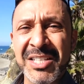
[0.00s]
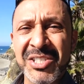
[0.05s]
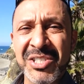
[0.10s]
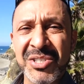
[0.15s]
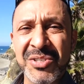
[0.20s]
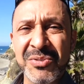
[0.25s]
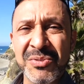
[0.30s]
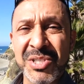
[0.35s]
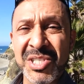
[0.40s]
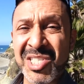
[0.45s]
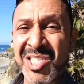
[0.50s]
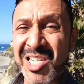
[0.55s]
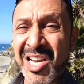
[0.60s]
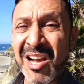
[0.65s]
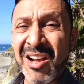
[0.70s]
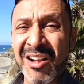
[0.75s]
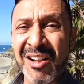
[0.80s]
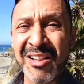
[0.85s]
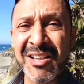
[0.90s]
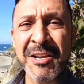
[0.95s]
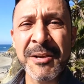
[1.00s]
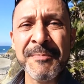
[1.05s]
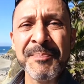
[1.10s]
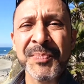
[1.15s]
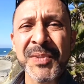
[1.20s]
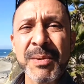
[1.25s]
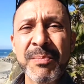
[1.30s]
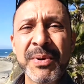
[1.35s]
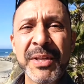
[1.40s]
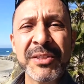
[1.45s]
to sell,
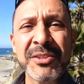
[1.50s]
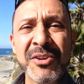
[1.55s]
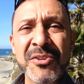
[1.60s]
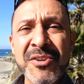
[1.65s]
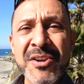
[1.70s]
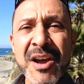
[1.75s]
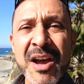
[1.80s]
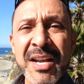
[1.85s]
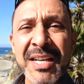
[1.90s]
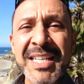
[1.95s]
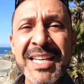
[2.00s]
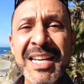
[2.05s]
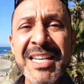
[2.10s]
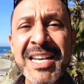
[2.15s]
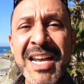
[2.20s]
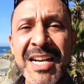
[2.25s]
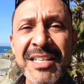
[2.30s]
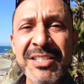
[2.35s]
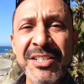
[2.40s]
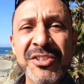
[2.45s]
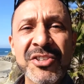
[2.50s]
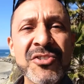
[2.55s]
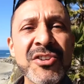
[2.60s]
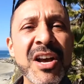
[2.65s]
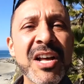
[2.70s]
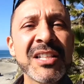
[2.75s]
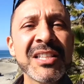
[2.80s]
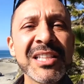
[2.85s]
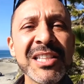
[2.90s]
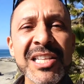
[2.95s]
but they're not connected, they're
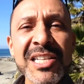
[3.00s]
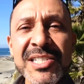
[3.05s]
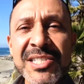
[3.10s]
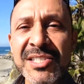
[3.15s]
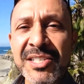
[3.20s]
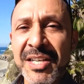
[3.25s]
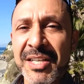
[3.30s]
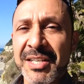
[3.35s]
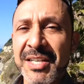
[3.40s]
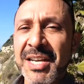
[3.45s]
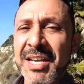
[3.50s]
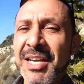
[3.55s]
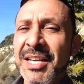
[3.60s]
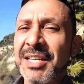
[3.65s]
not listening.